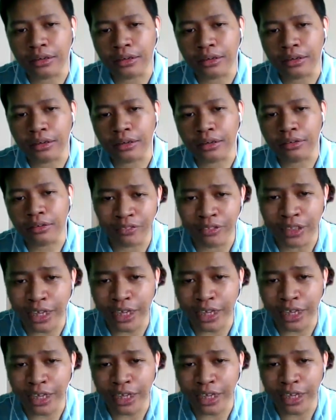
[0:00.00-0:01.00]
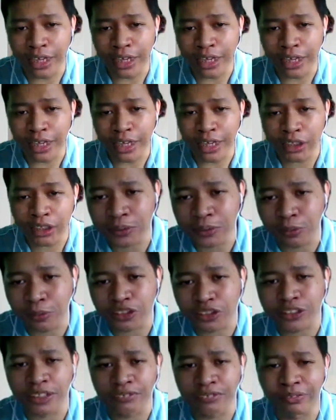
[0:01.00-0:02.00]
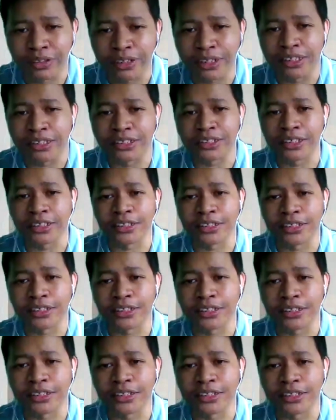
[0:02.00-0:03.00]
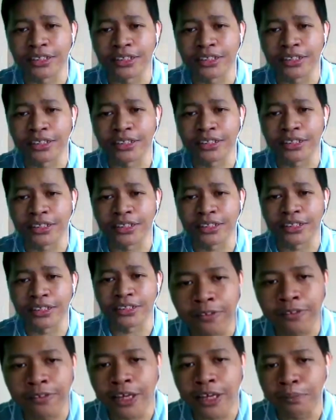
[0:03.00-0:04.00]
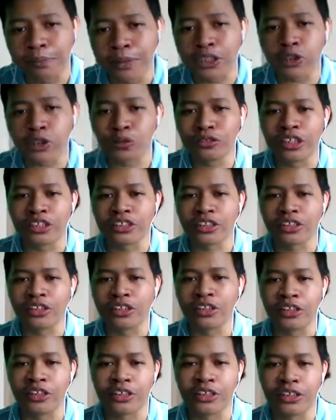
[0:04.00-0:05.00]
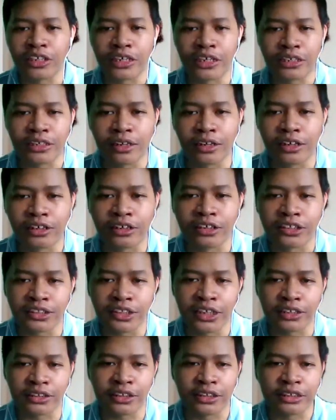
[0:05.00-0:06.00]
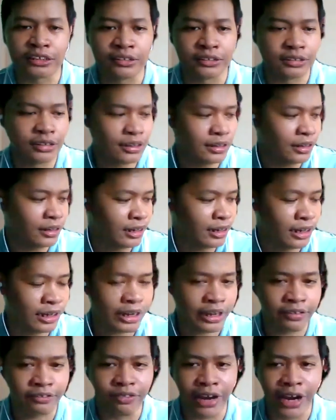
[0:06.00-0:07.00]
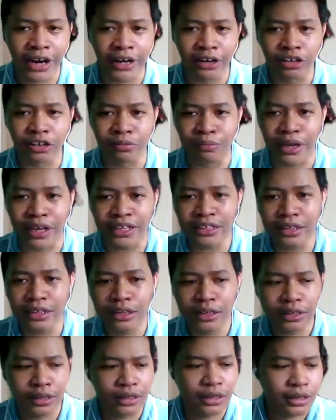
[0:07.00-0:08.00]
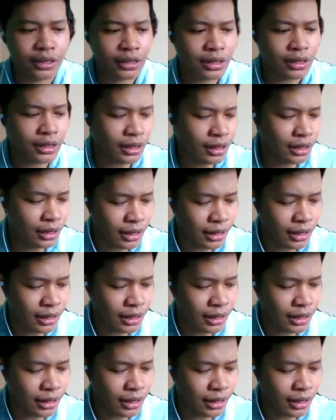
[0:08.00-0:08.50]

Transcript: first and foremost, we have the education principles references. We have helping students learn in a learner-centered environment.